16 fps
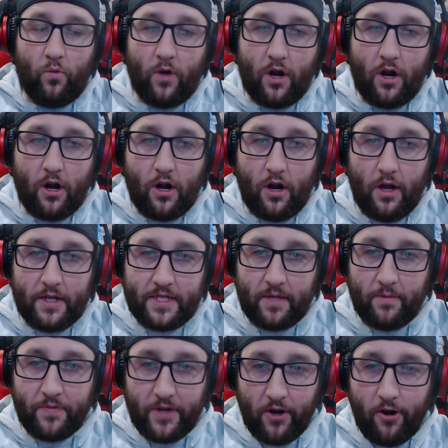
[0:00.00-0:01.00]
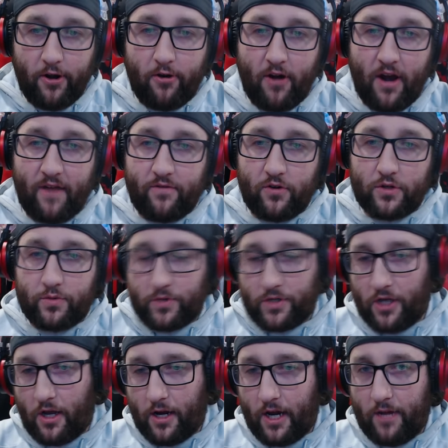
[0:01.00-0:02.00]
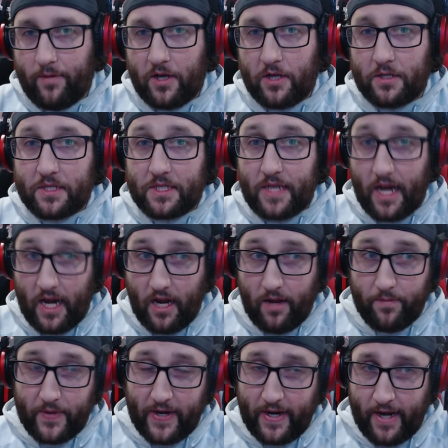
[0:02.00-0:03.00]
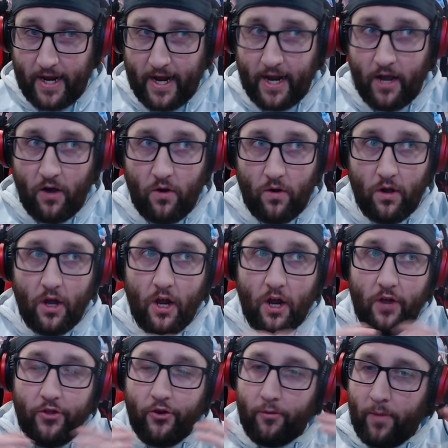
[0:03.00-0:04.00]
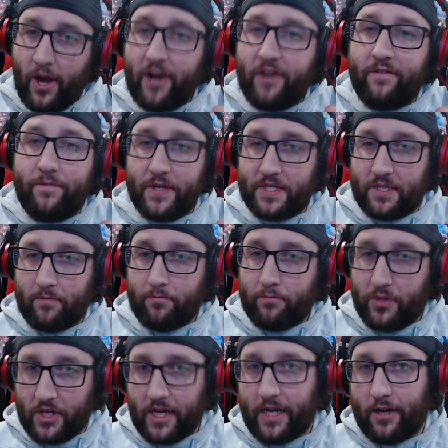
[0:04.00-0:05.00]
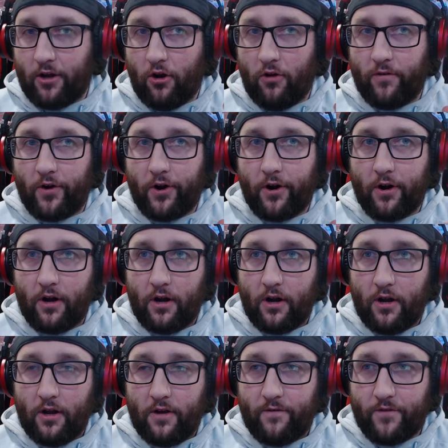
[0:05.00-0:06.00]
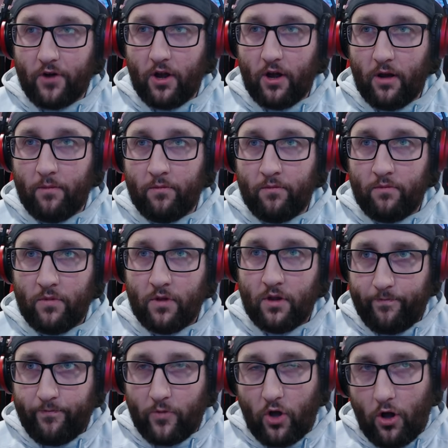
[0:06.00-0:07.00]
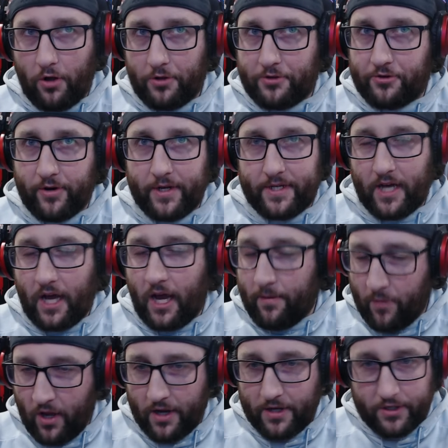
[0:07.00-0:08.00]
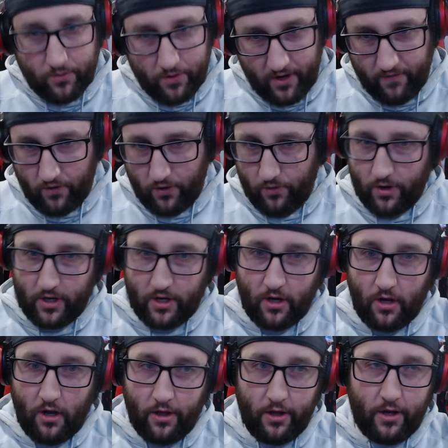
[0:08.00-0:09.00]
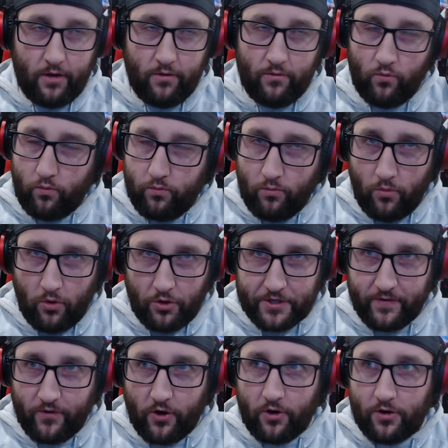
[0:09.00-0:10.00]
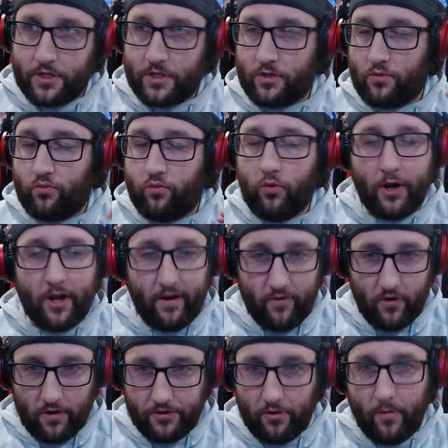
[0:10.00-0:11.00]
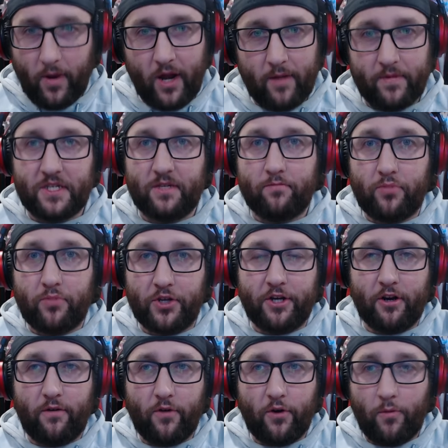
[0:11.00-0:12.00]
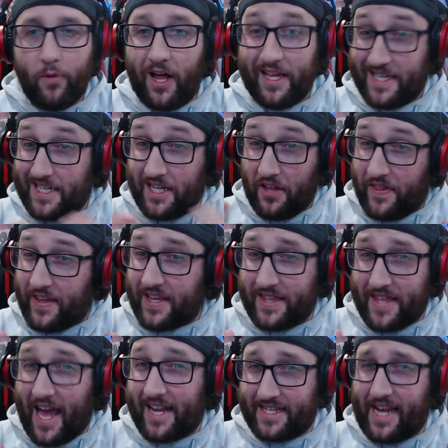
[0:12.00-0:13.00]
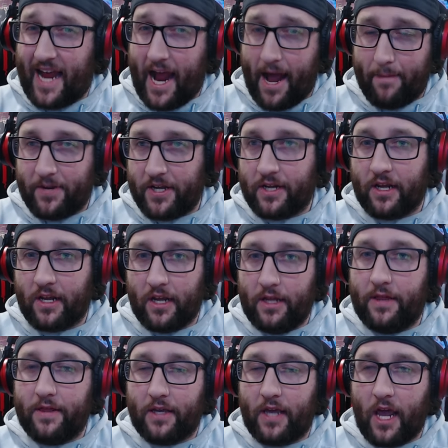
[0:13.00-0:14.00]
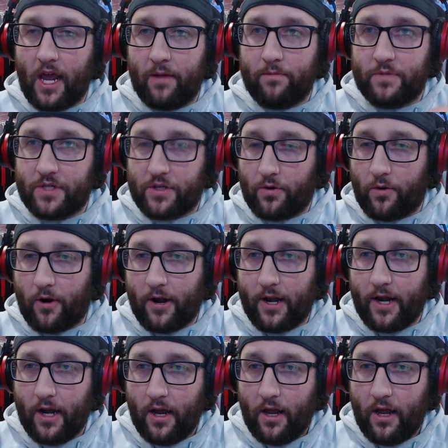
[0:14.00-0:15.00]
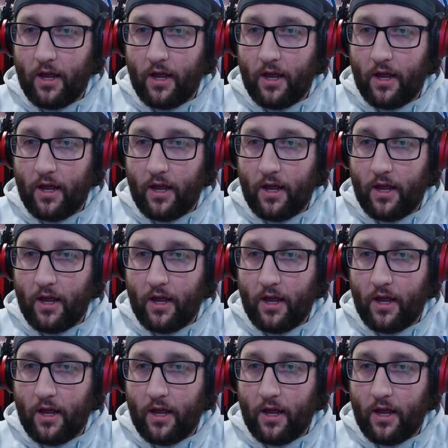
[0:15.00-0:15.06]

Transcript: where some theory crafters were talking about stamp and how there might have been some bleed over from alternate timelines or whatever you want to call it, multiverse, whatever. There might have been some bleed over. And while I still think that is happening in the game story,